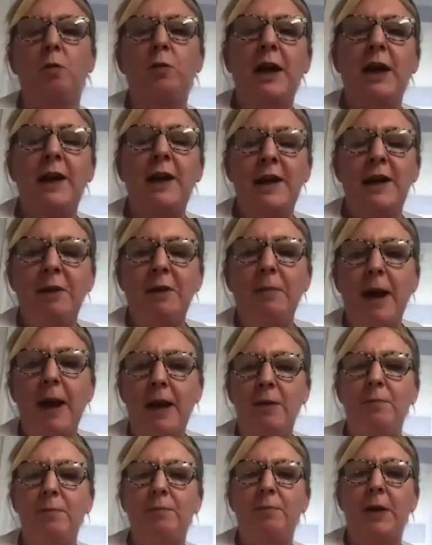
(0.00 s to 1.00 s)
cleaning
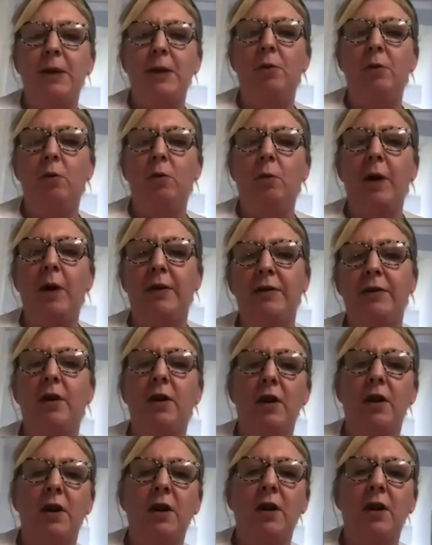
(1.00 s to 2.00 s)
people with
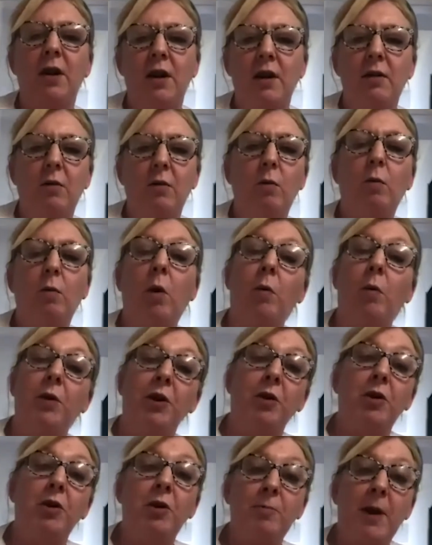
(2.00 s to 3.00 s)
what
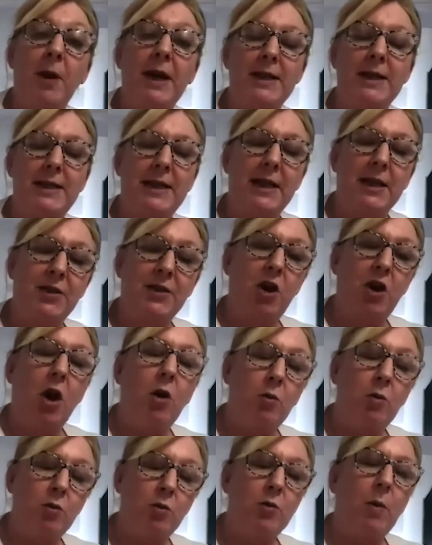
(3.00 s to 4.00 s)
you might see as
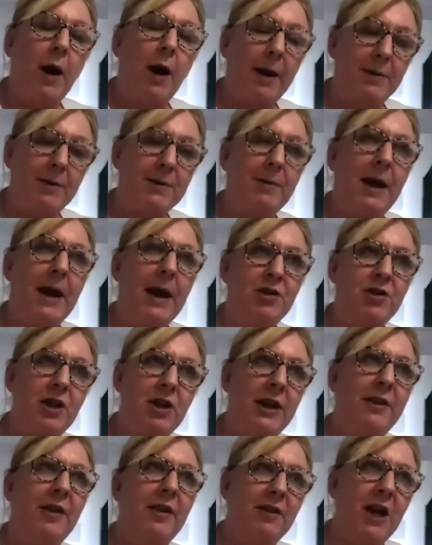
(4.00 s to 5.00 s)
cold wipes, but
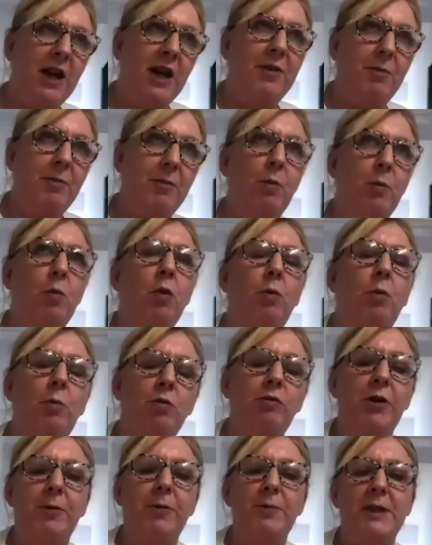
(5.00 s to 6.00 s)
actually they would either be warm or
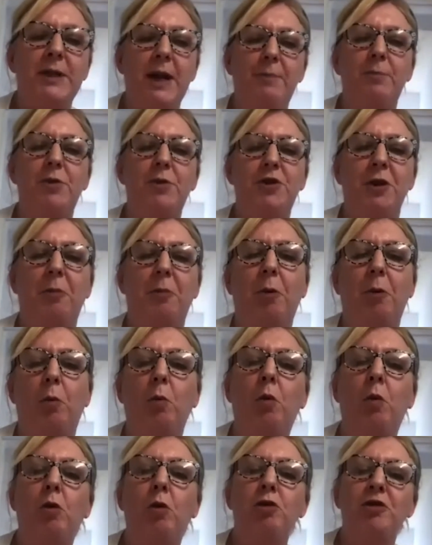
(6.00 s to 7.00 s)
room temperature. But
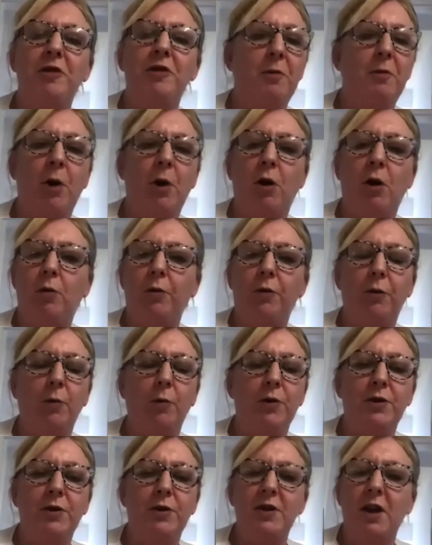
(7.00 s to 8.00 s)
water in the bowls
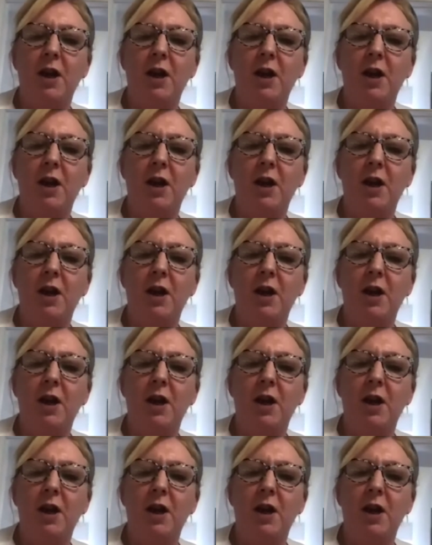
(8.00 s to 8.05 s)
would,